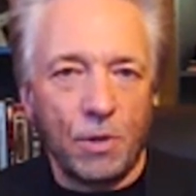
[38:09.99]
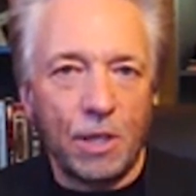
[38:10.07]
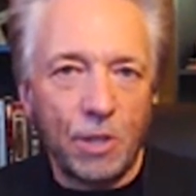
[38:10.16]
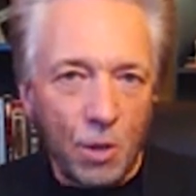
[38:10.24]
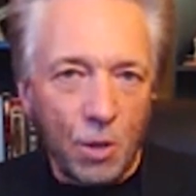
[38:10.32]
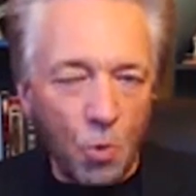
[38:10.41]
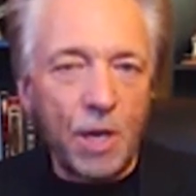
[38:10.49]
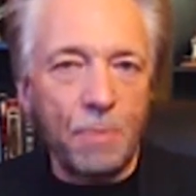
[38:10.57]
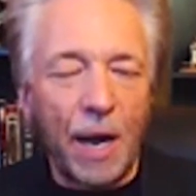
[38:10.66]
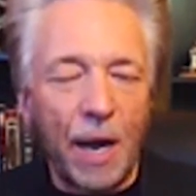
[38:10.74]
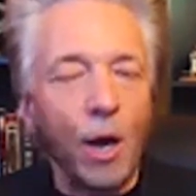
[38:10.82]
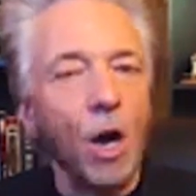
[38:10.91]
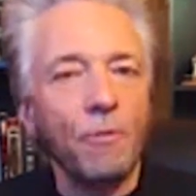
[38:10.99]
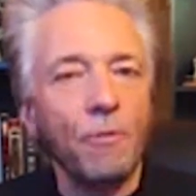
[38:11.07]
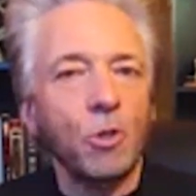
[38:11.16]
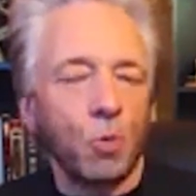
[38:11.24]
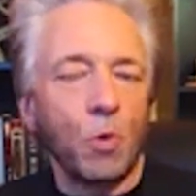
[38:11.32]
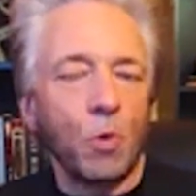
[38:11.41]
I say we, my office,
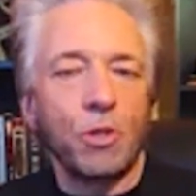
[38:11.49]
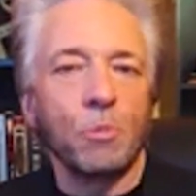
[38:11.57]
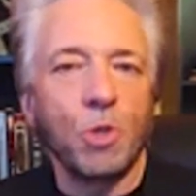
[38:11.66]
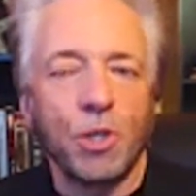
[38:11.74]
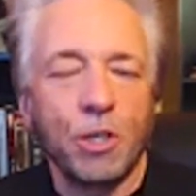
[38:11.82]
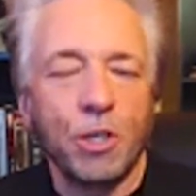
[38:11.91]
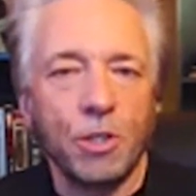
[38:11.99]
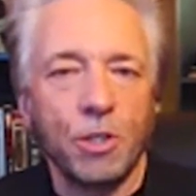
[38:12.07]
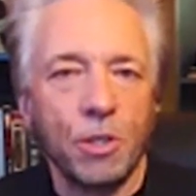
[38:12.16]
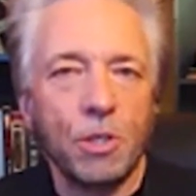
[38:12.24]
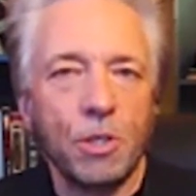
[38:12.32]
wisdom traditions,